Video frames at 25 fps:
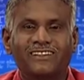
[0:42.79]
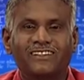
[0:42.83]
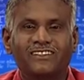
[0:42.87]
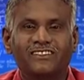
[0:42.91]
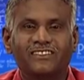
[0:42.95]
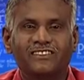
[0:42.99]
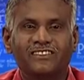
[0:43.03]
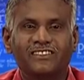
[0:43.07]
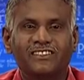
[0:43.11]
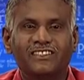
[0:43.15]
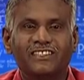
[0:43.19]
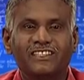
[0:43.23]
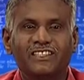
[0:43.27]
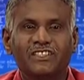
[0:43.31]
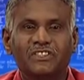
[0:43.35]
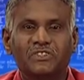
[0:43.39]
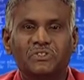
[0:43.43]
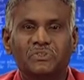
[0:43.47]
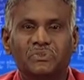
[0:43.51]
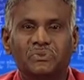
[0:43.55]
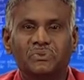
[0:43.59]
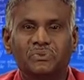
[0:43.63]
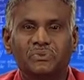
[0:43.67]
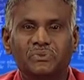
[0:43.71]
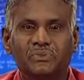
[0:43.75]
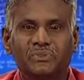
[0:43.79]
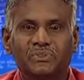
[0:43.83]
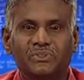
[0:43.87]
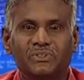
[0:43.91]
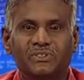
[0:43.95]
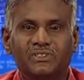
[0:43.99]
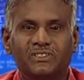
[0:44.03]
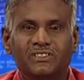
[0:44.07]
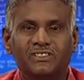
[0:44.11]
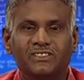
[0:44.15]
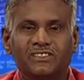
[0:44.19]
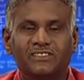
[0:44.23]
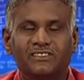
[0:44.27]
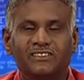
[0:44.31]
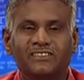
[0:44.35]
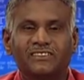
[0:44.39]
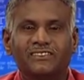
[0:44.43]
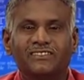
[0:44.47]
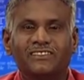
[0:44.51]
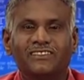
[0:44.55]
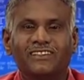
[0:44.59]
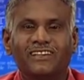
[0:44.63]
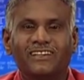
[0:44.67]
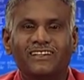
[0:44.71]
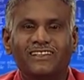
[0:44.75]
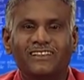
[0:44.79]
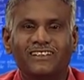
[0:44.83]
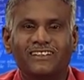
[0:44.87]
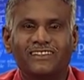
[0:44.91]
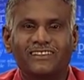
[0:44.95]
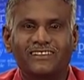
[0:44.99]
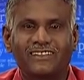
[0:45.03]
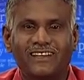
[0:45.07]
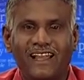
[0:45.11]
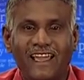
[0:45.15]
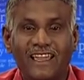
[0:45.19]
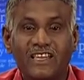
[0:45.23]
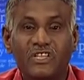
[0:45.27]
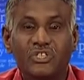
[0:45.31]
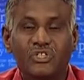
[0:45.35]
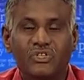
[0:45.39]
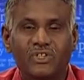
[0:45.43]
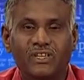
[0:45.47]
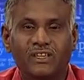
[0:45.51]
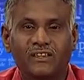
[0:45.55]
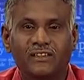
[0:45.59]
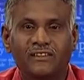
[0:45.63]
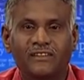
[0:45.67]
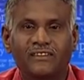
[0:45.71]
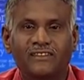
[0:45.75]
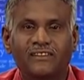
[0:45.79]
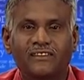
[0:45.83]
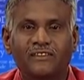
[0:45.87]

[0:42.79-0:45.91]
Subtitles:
learning to learn writing